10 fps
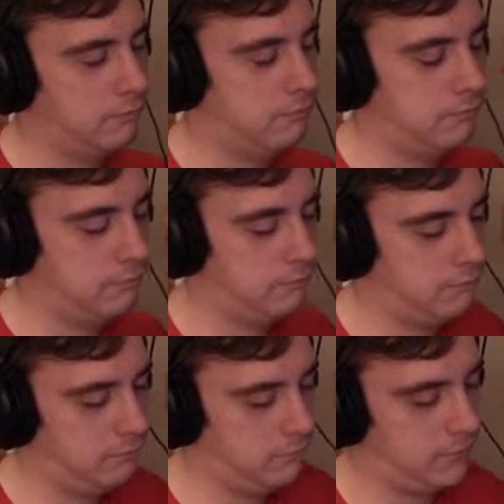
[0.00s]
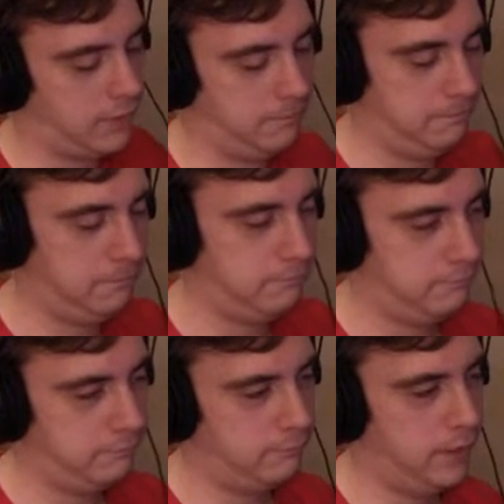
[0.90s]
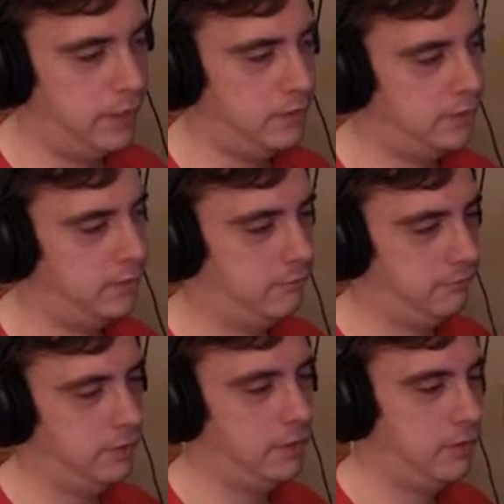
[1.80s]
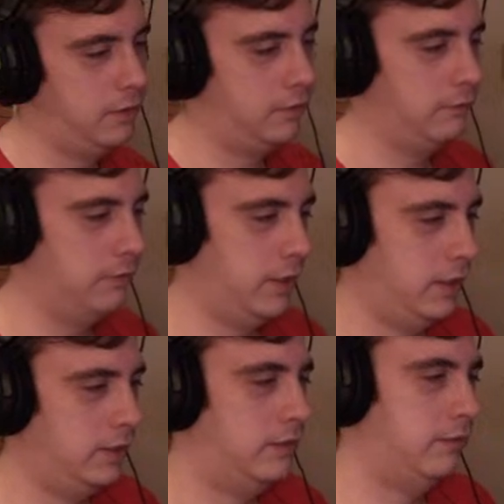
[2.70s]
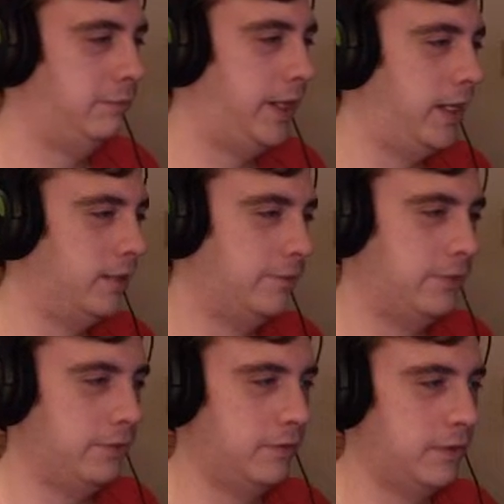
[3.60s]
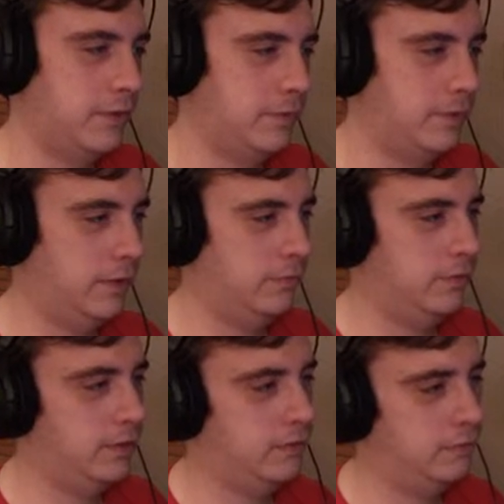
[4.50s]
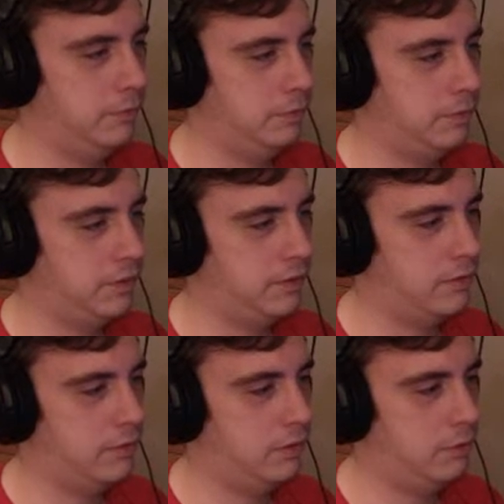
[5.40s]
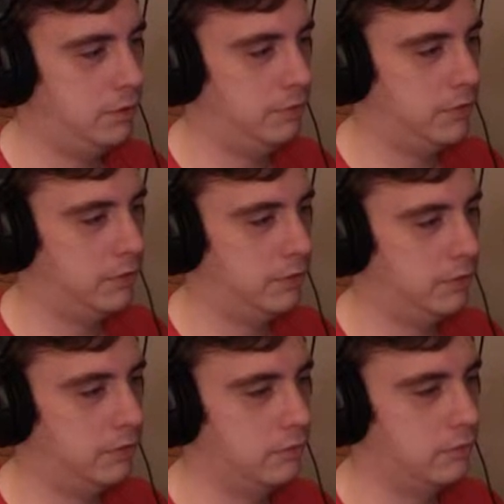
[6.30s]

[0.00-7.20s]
Am I just related to a bad influence or something? This you'll be able to possess the golem and open the door.